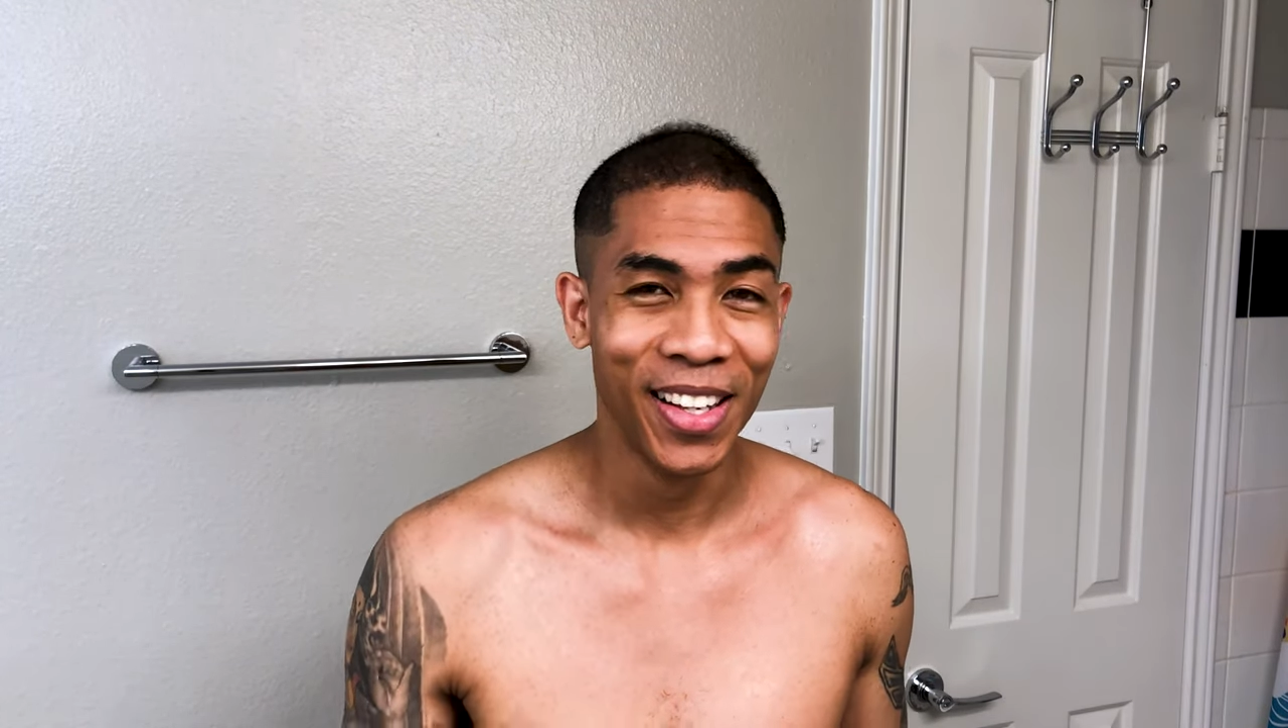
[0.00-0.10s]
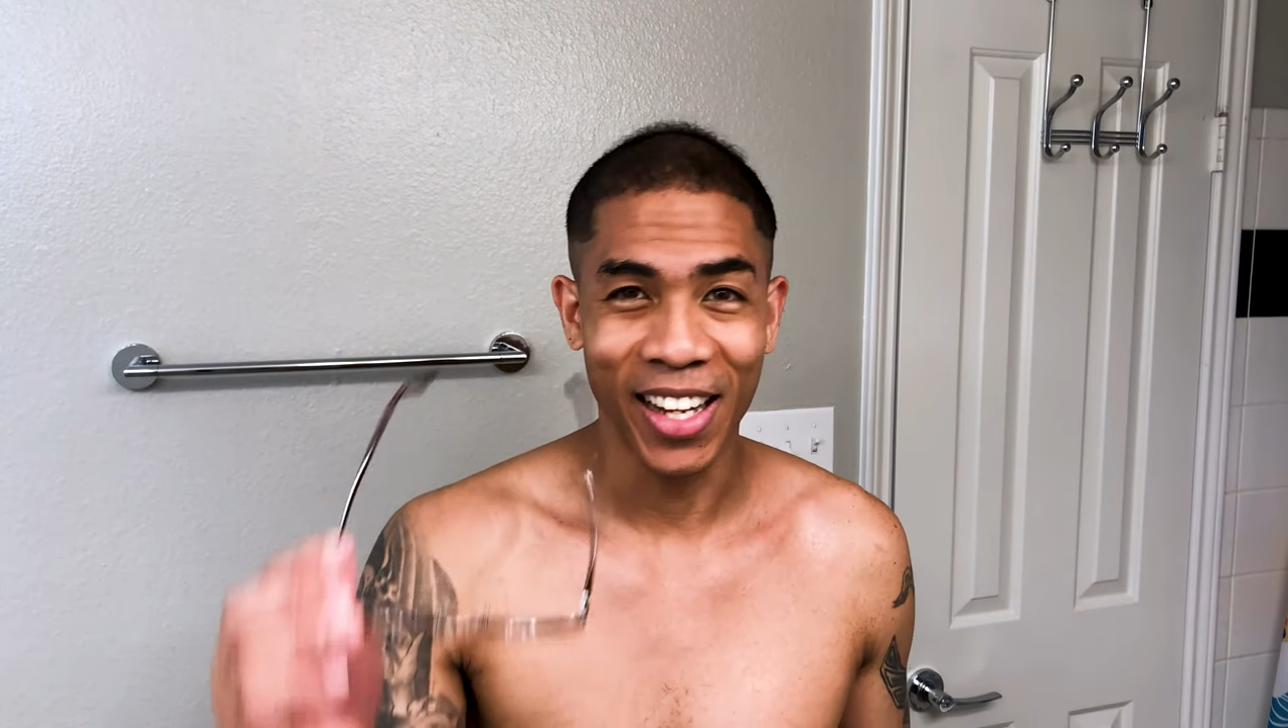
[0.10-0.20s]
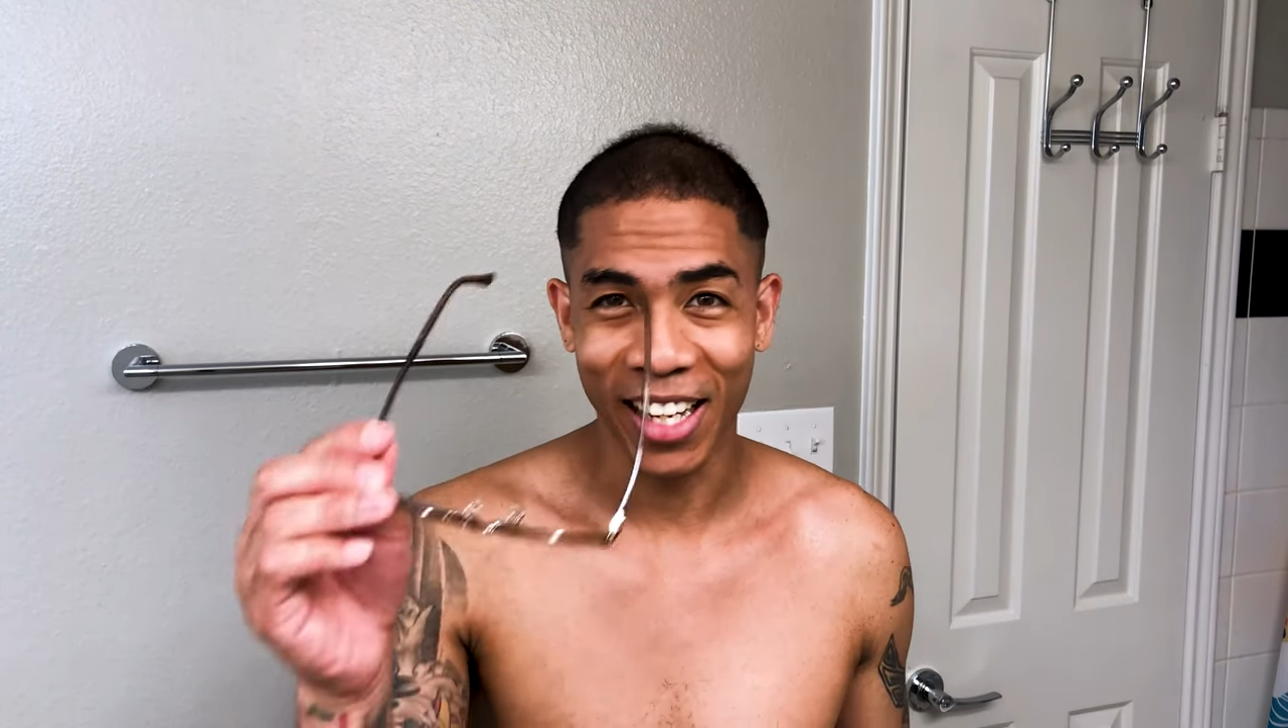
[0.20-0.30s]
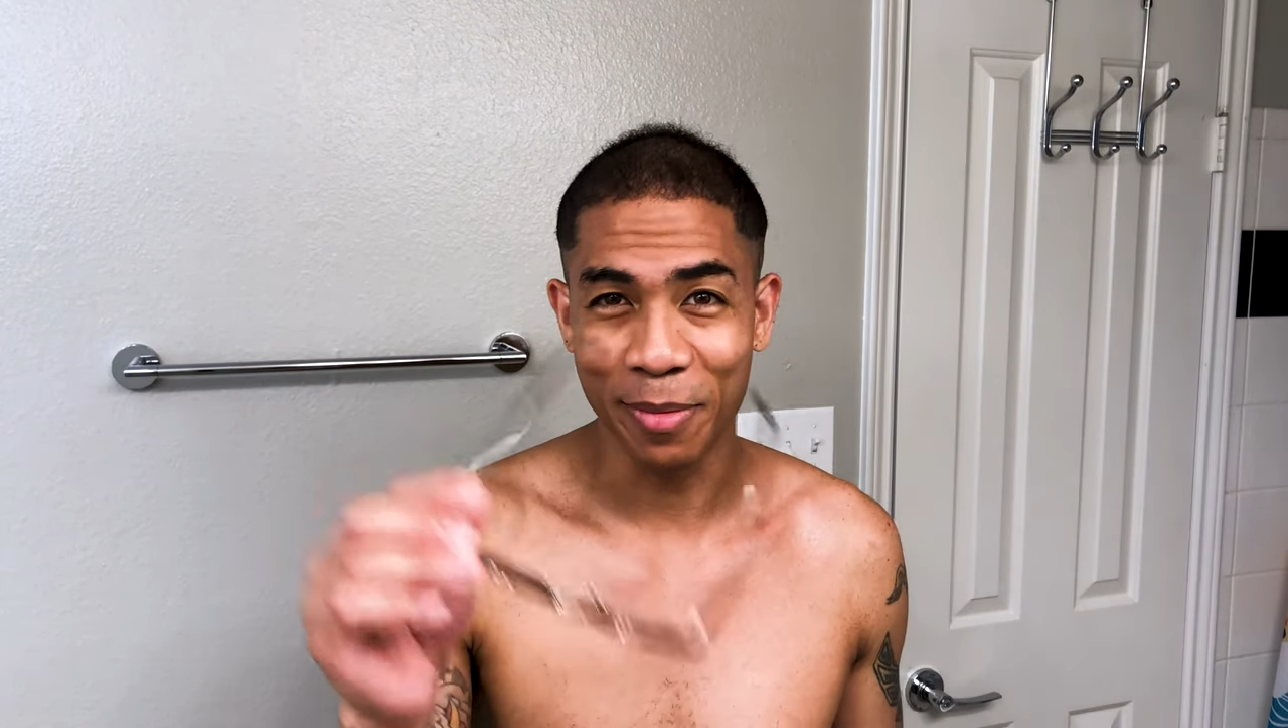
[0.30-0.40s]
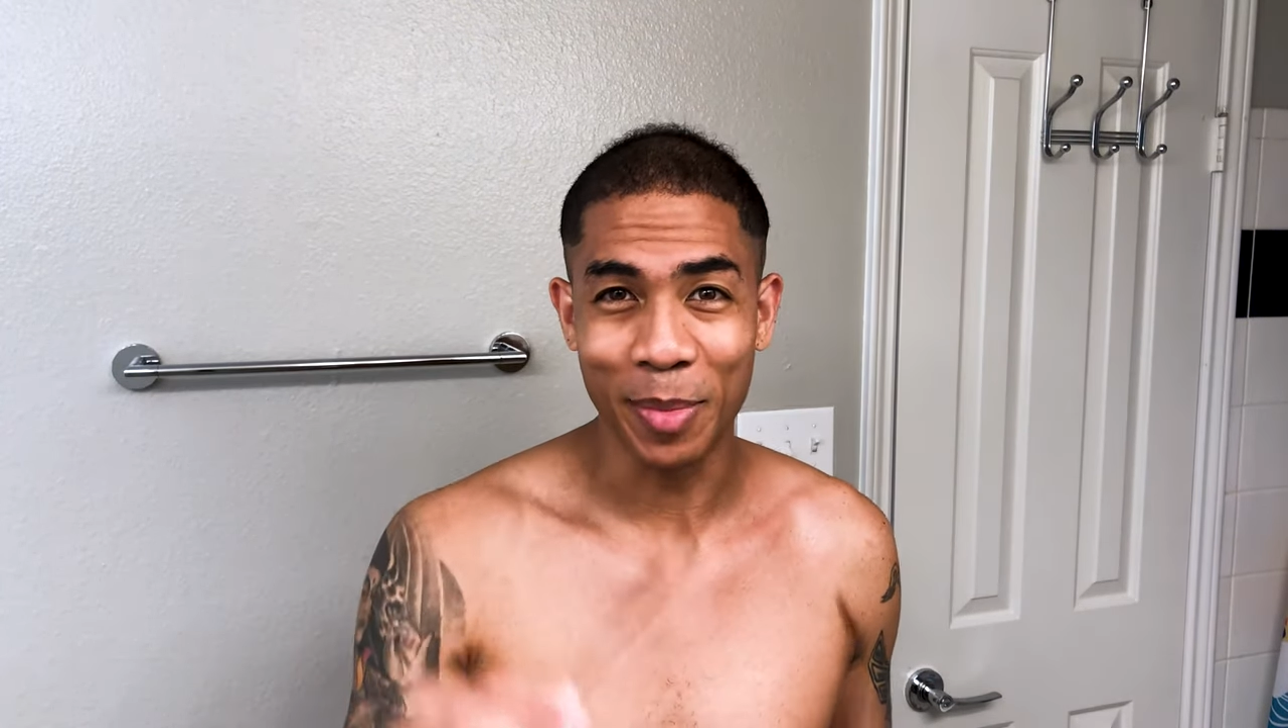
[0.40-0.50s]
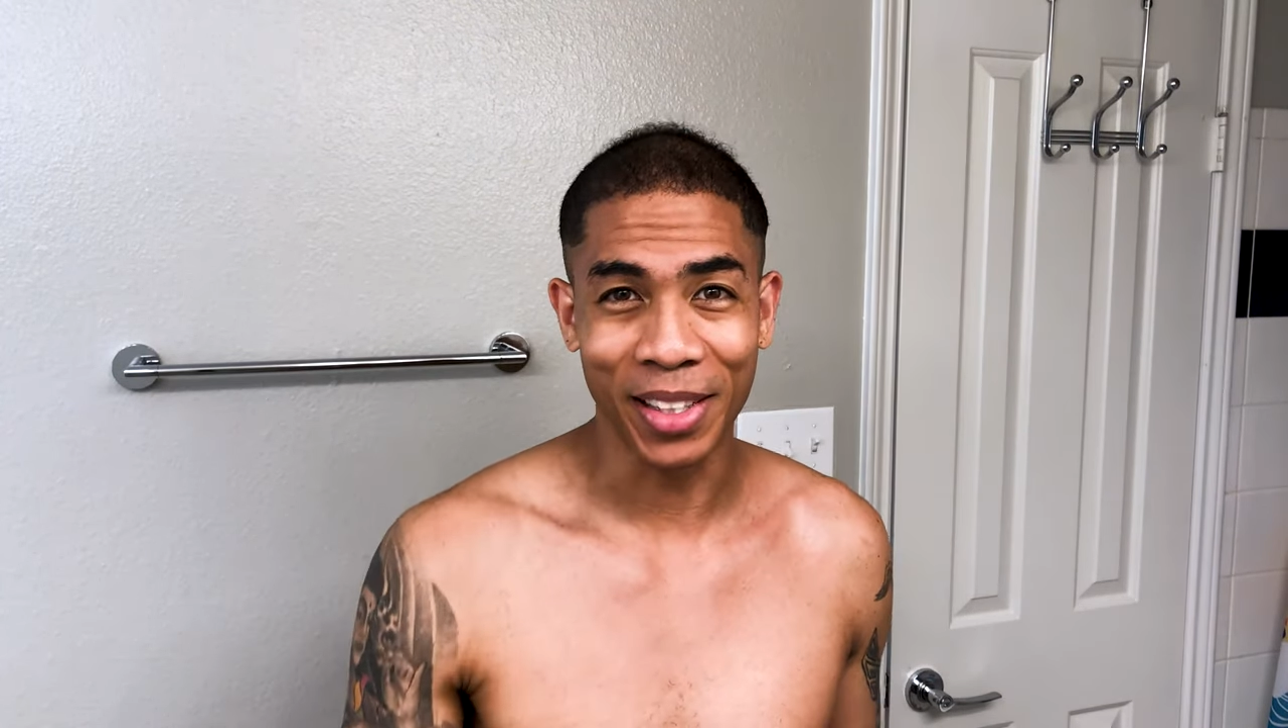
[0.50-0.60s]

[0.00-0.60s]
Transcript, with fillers: I gotta put my